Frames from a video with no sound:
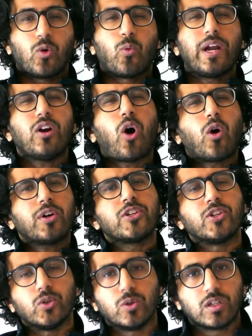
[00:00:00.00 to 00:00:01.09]
Where are
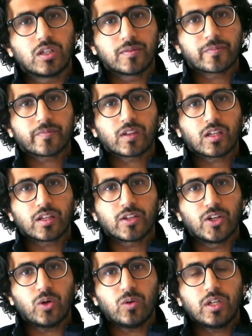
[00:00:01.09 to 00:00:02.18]
you?
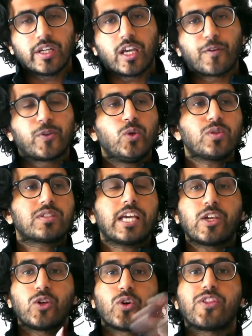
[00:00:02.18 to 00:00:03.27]
You know, if you
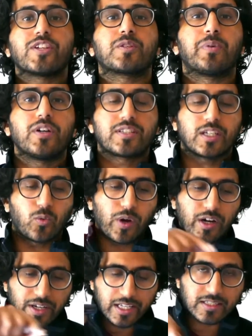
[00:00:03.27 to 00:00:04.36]
say you're this person,
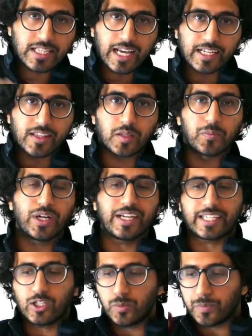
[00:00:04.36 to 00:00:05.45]
where is that in the brain?
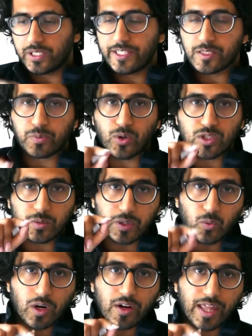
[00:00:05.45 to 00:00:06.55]
Can you please point to me
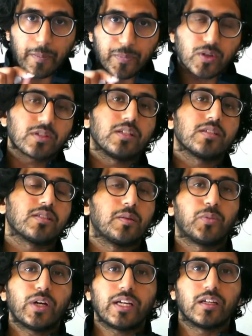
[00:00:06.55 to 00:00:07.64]
where that person is in the
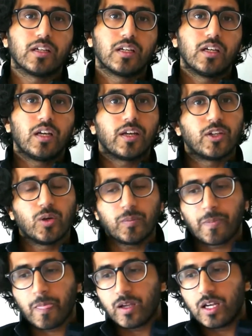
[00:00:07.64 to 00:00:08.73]
brain? You
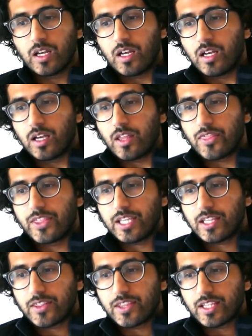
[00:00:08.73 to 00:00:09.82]
know,
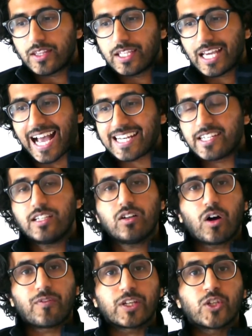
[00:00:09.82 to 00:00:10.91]
the idea
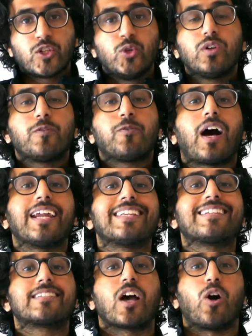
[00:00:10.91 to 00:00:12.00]
of a unified
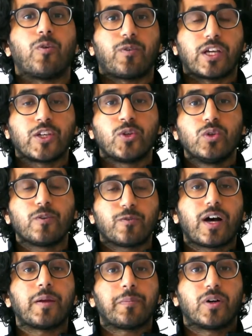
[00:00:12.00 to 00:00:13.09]
self, a
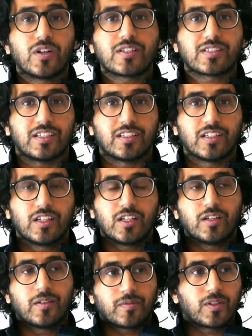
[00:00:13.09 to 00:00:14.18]
unified person,
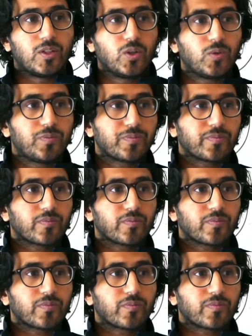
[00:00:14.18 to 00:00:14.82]
you know,